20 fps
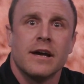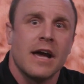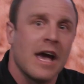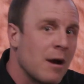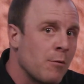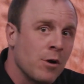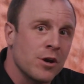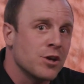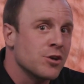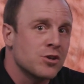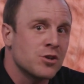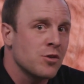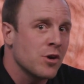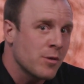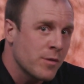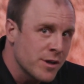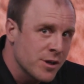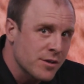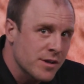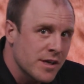And what you're
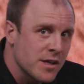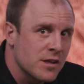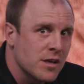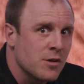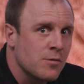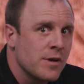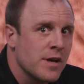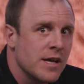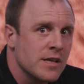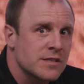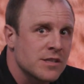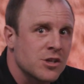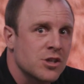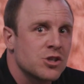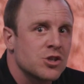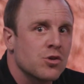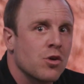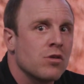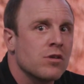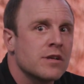doing when you're killing weeds and
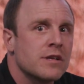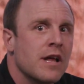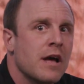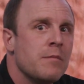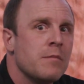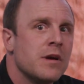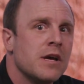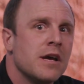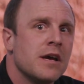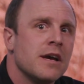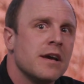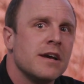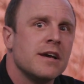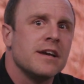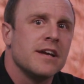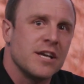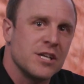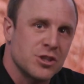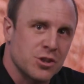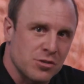controlling them
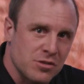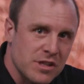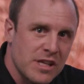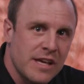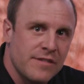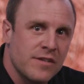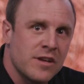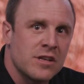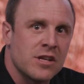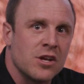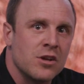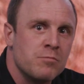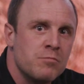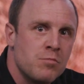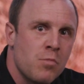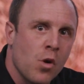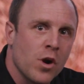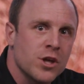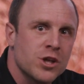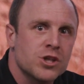is you're leaving the
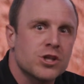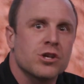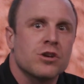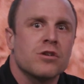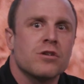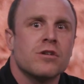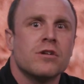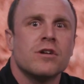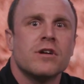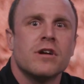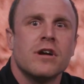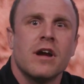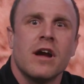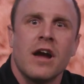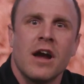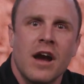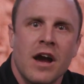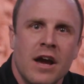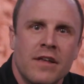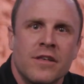moisture
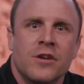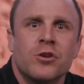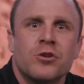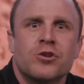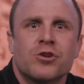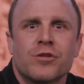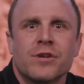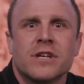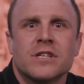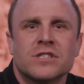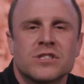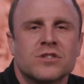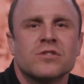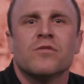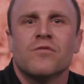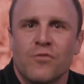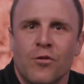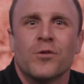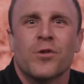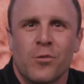and the nutrients
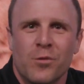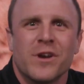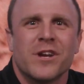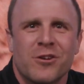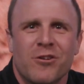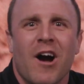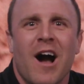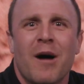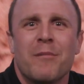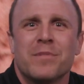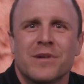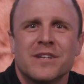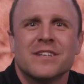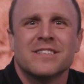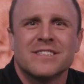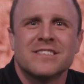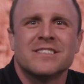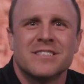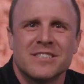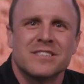for the wheat crop
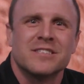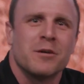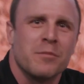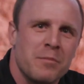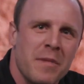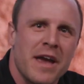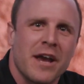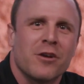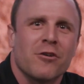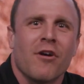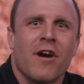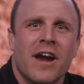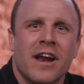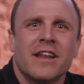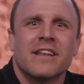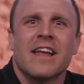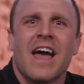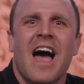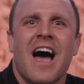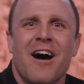to make
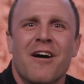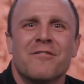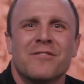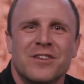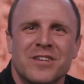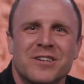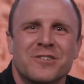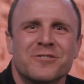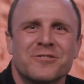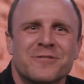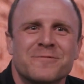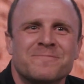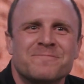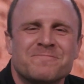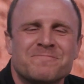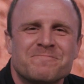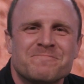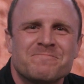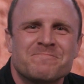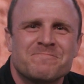grain and to have yield.
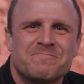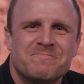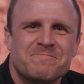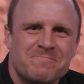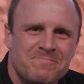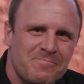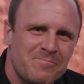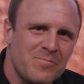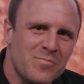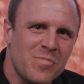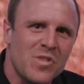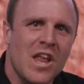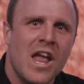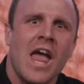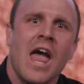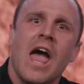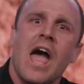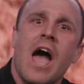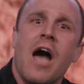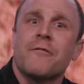
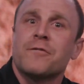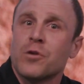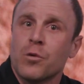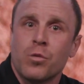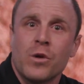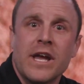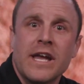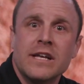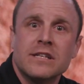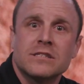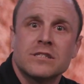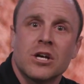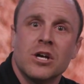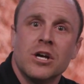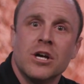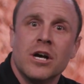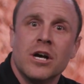After weeds,